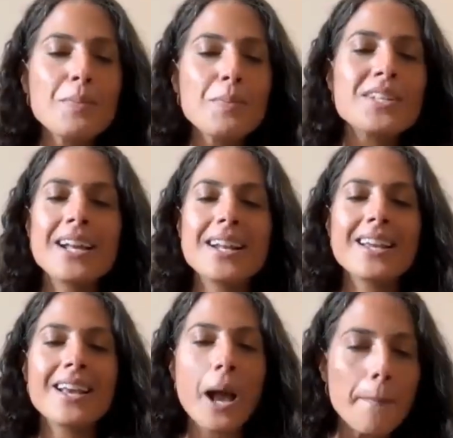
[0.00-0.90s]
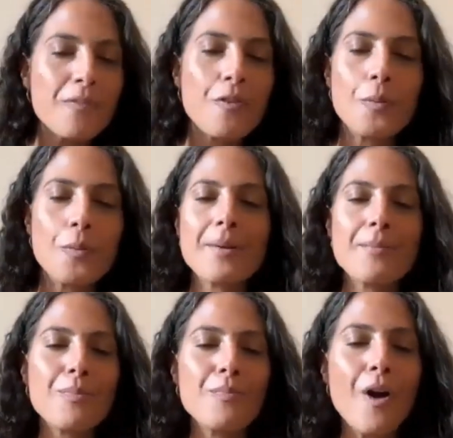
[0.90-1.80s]
people signing up for
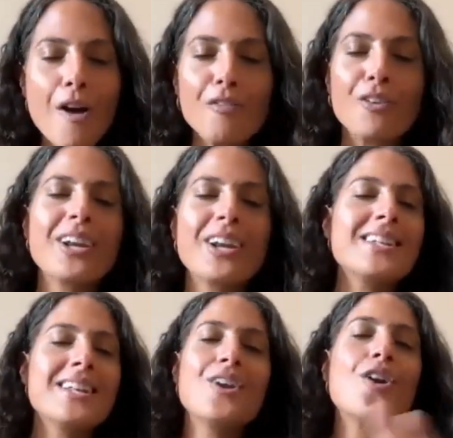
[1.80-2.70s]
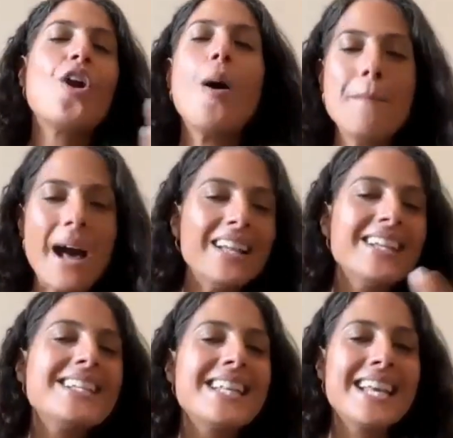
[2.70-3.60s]
my offerings and it all
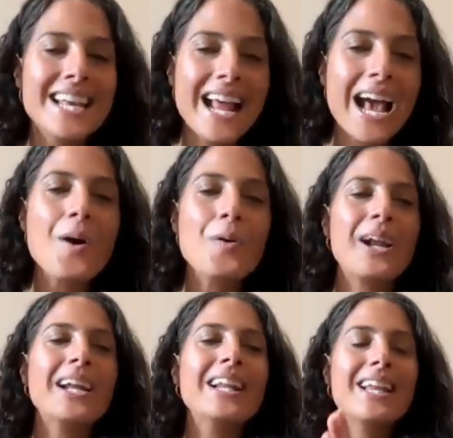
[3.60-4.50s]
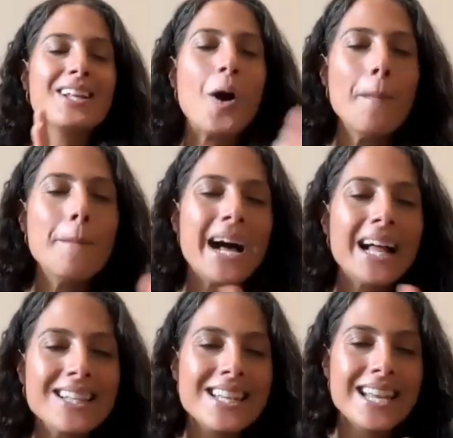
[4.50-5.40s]
balancing it out, right? Like it's all
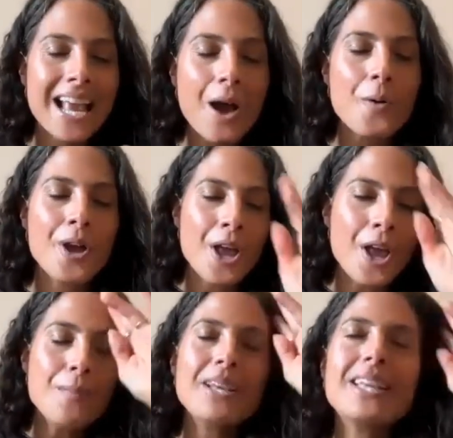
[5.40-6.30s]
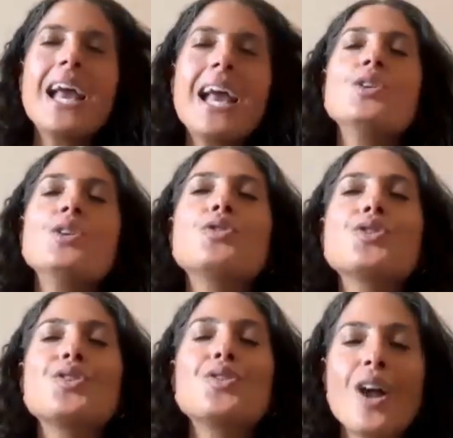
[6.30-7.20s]
balancing out. But can you
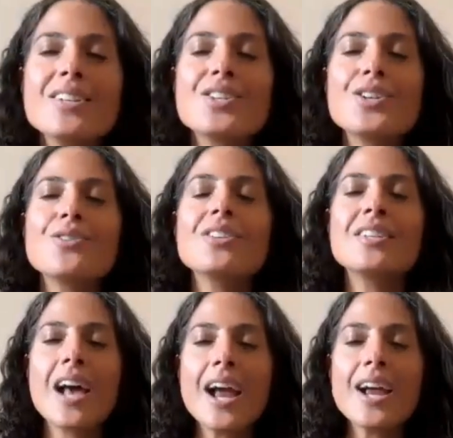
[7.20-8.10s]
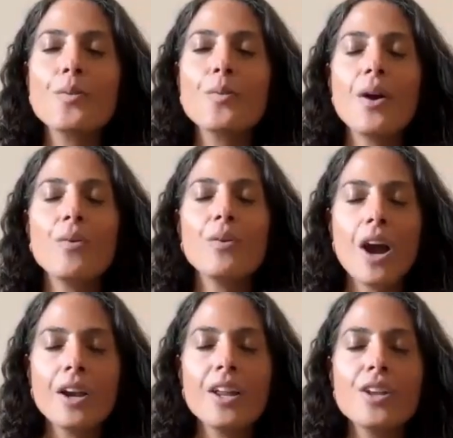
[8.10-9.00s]
trust your desire without
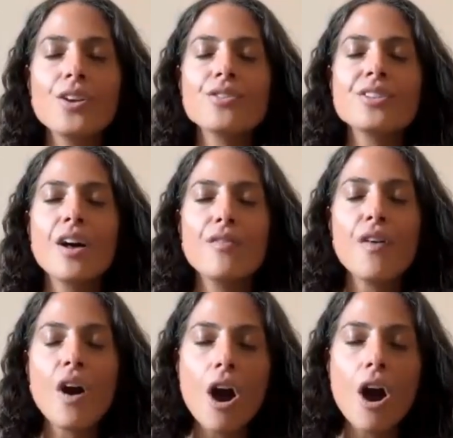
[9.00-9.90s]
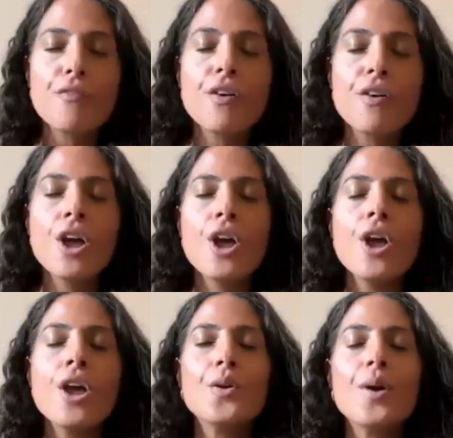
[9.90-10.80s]
cutting yourself off,
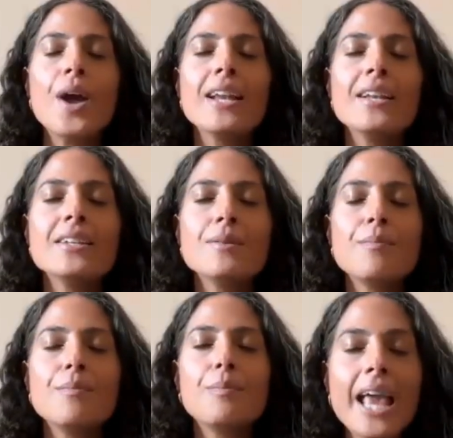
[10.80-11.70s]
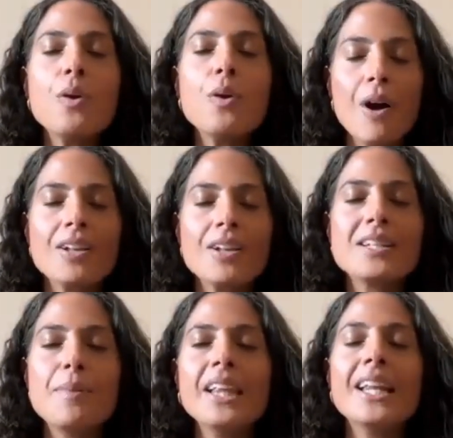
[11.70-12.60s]
and play with
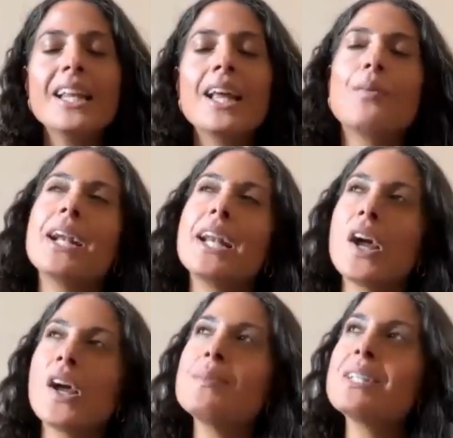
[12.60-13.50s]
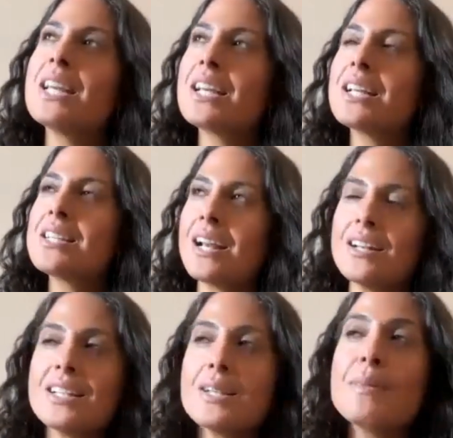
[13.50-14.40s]
possibility? Like right now I'm sitting
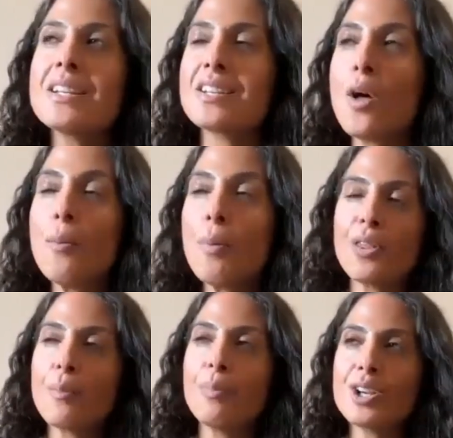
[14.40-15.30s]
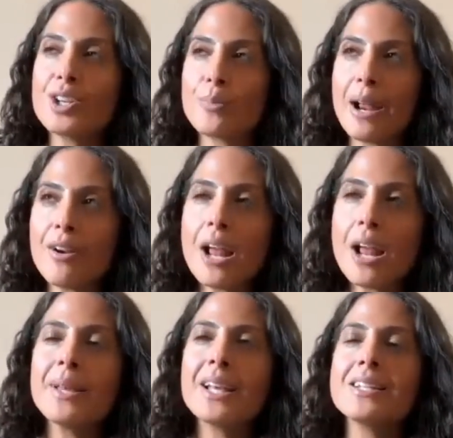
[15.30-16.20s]
inside, and to me, this is all part of the pleasure
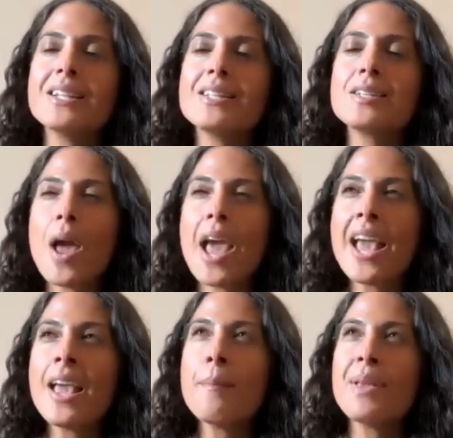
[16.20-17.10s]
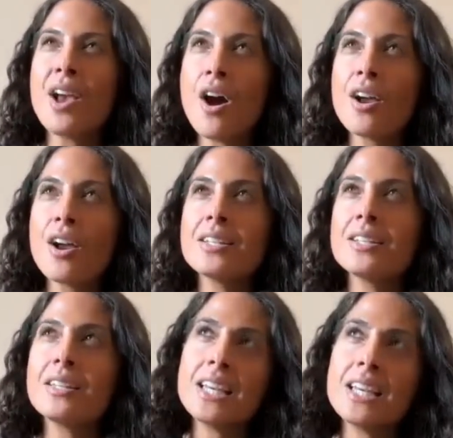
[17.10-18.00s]
paradigm because it's way
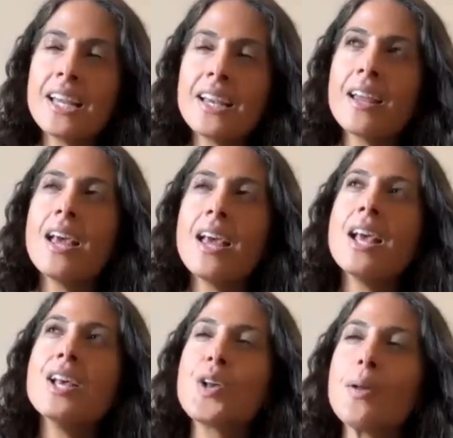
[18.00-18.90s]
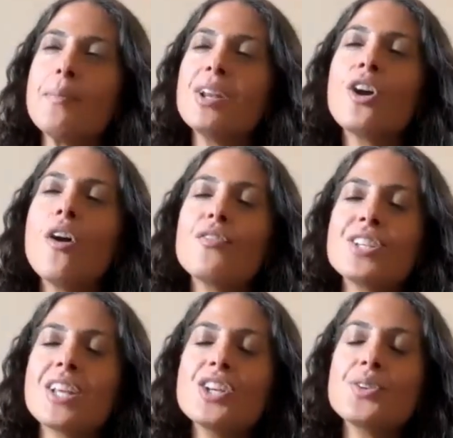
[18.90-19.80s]
beyond need. So I'm in a
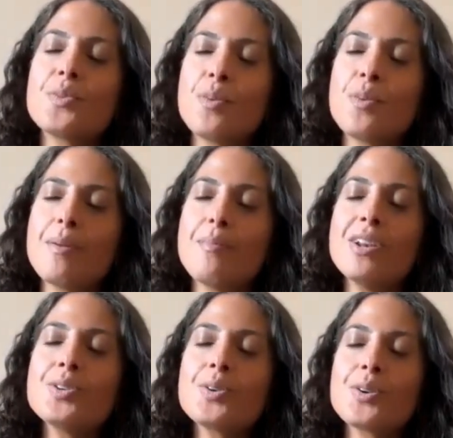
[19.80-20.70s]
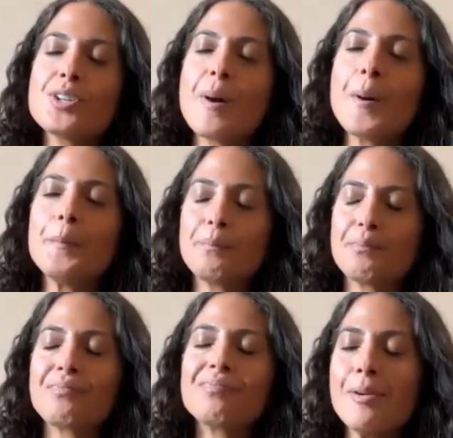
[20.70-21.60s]
conversation with one of my mentors about,
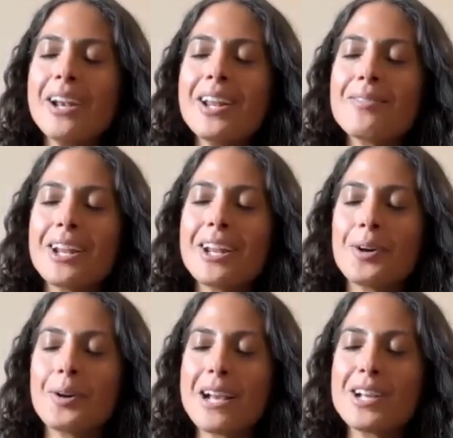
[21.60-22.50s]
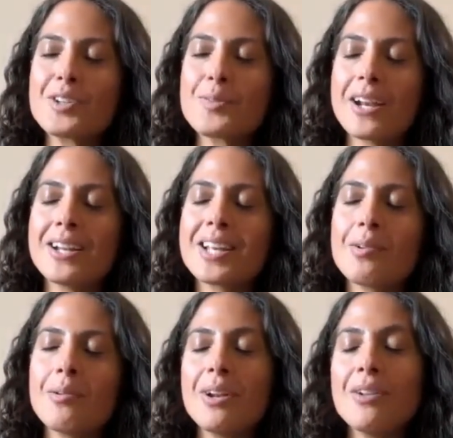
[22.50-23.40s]
I'm already in her mastermind. It's
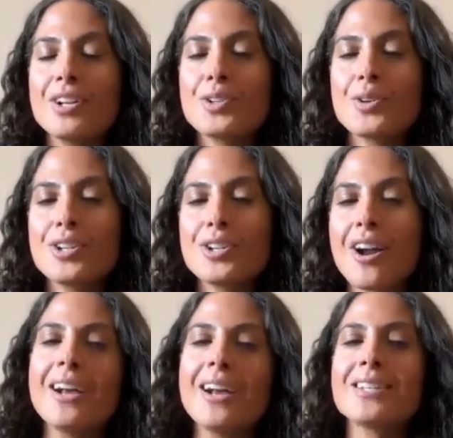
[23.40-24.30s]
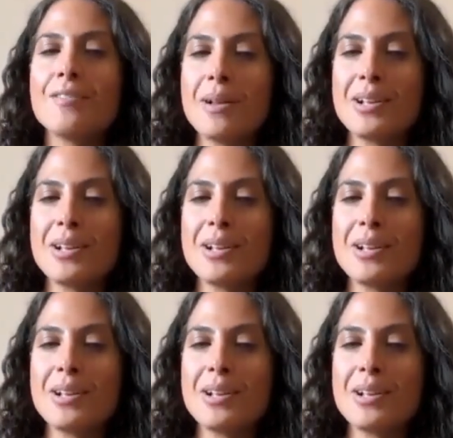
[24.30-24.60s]
like, well, what if I joined your highest